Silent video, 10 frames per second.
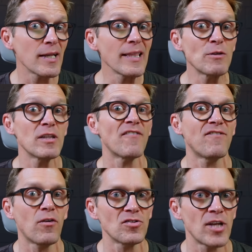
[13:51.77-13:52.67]
at least with that
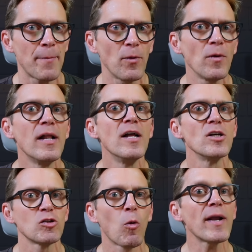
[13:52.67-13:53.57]
first sample.
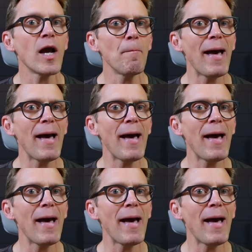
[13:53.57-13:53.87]
So when we come